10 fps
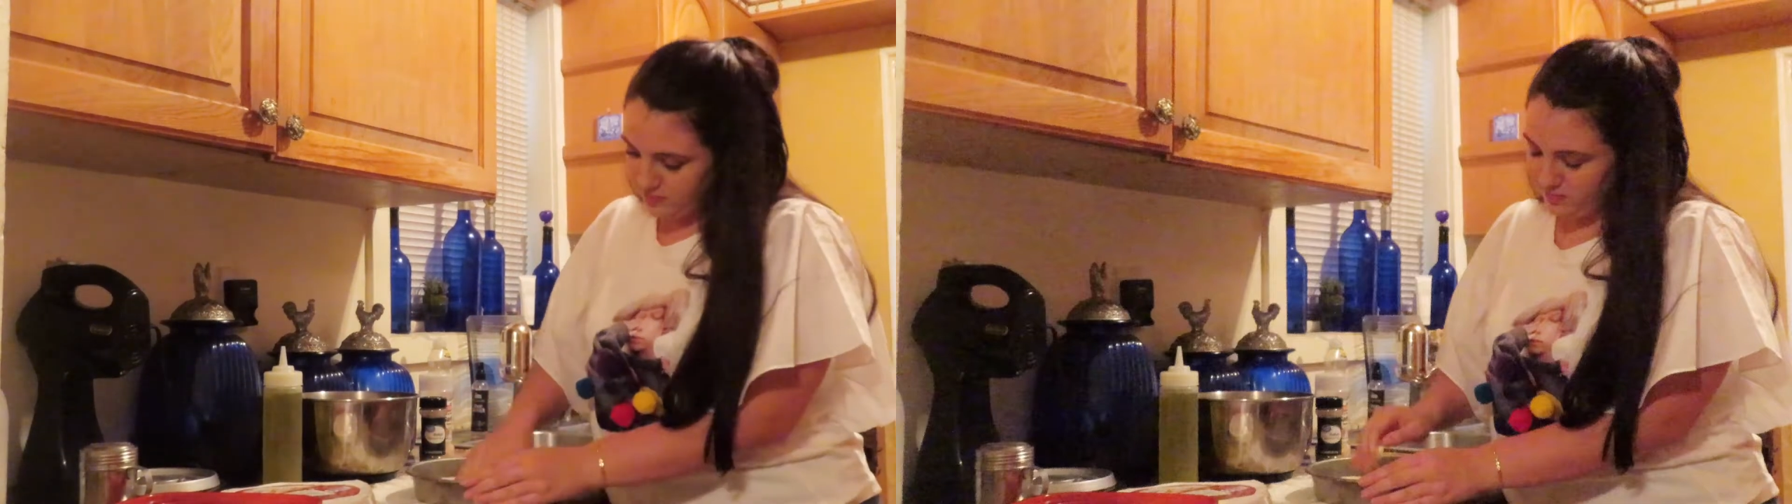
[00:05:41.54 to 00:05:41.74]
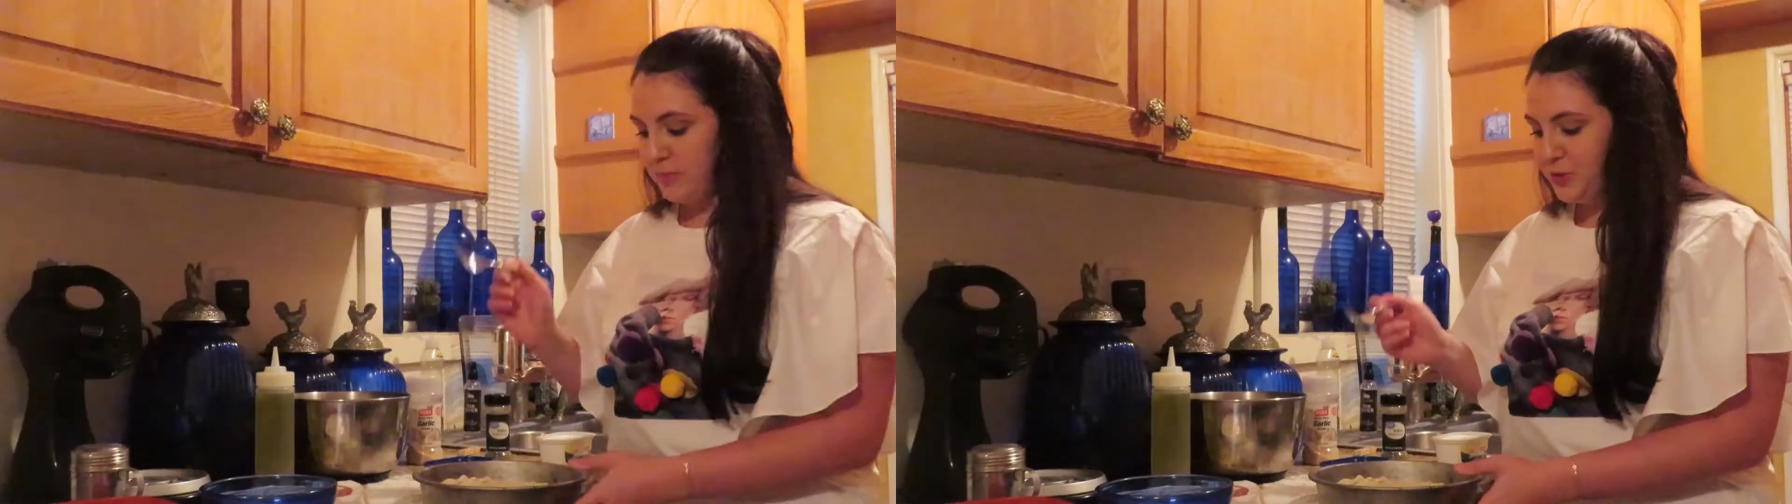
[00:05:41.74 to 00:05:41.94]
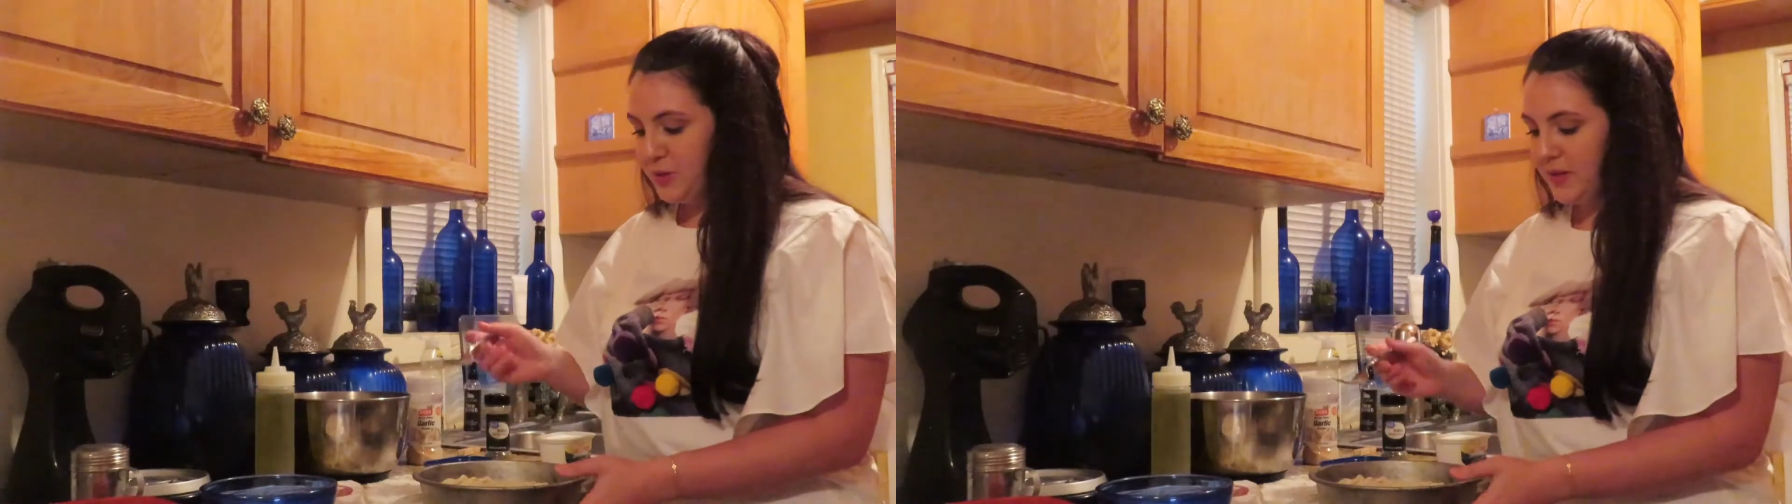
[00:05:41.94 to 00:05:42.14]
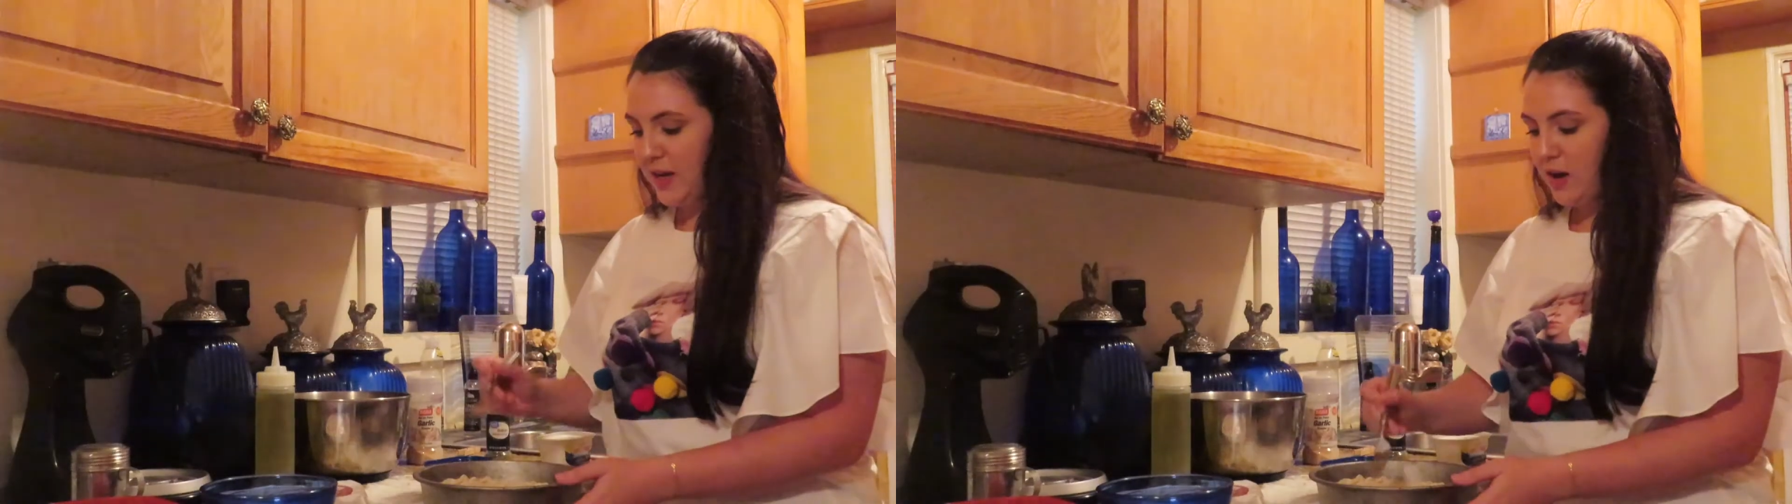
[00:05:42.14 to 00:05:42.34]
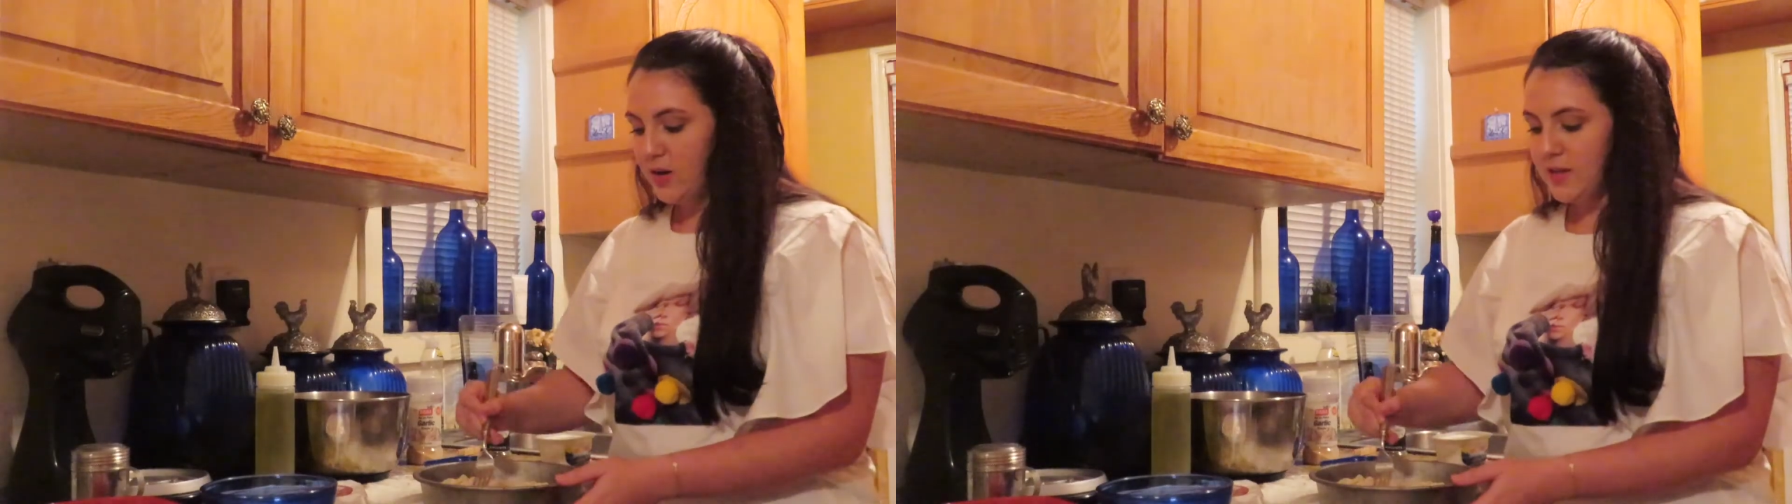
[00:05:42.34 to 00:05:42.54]
What I'm doing
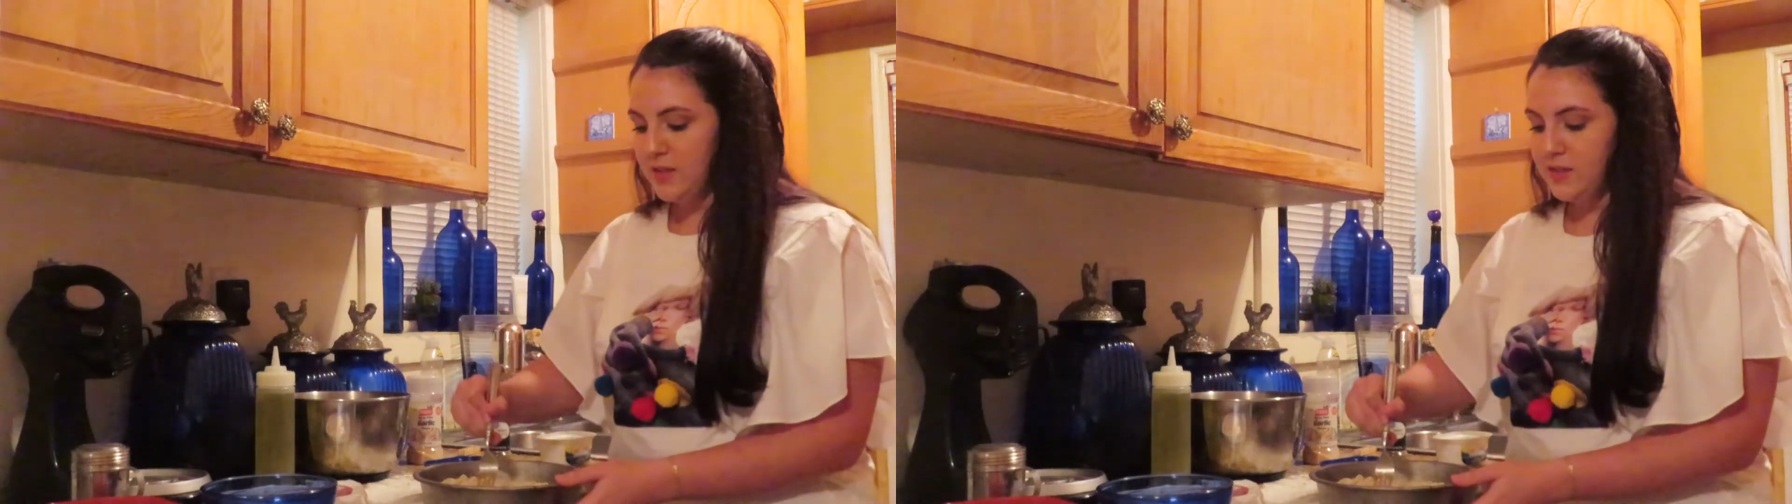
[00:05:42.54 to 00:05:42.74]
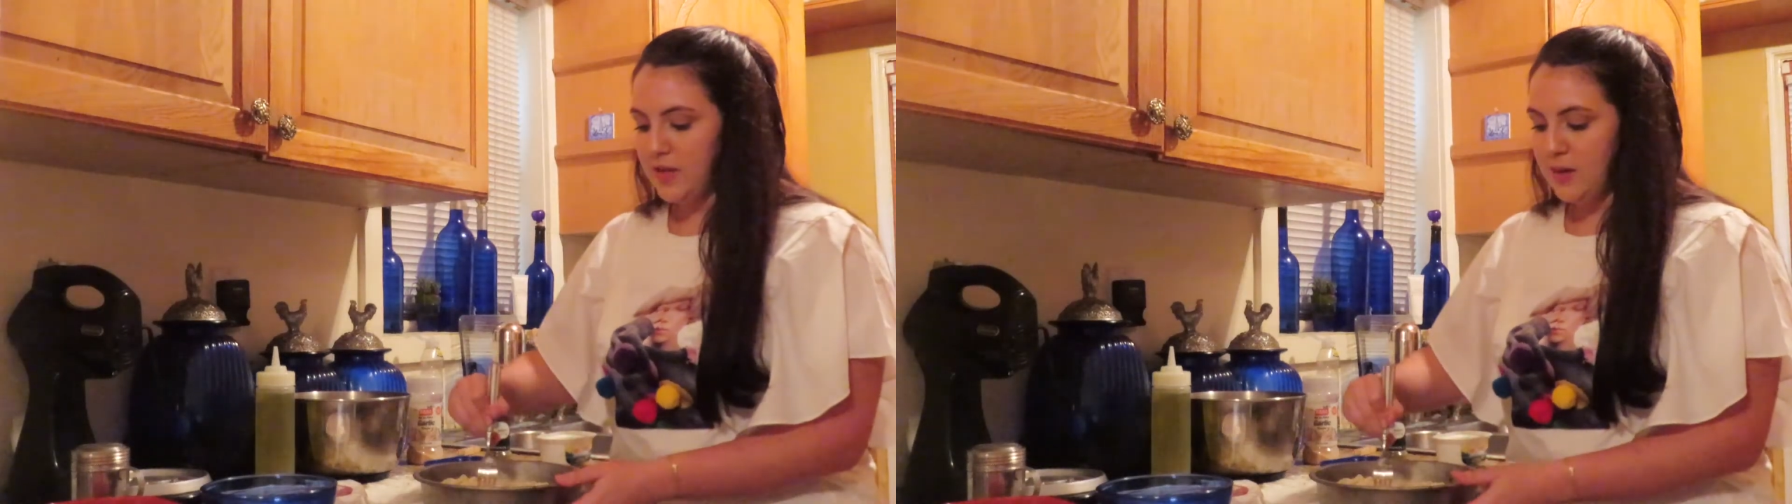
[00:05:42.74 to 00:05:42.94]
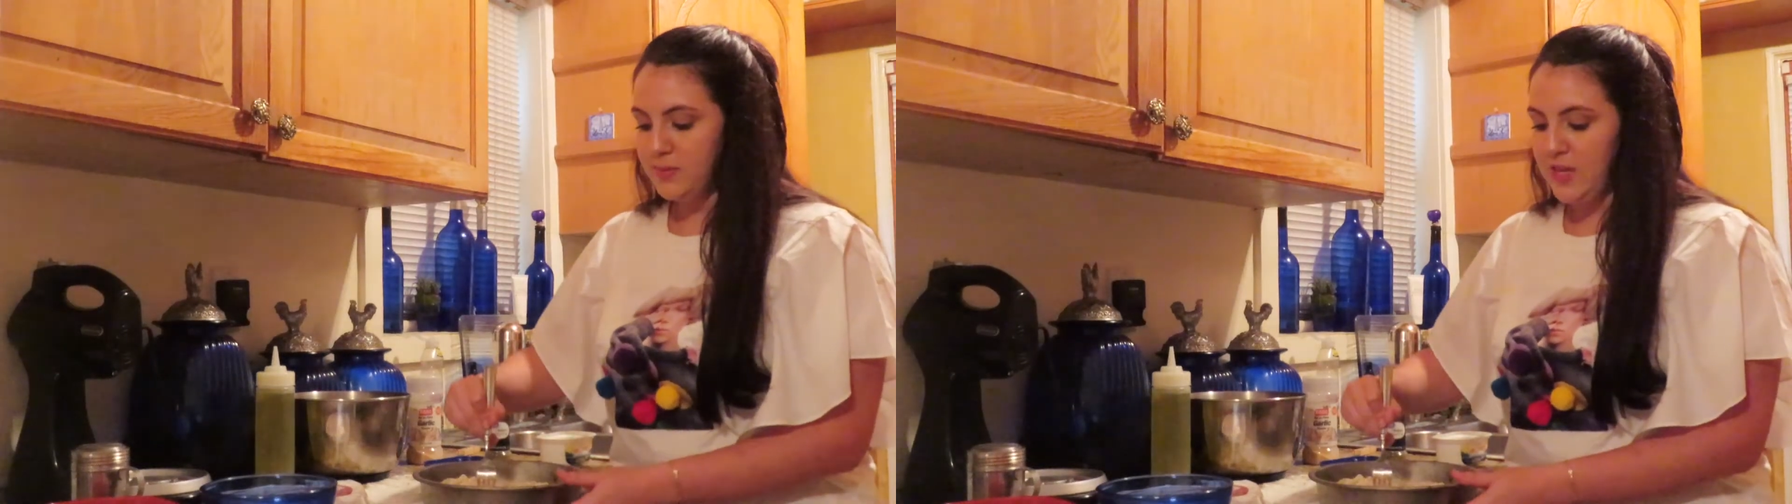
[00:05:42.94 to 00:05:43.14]
now is I'm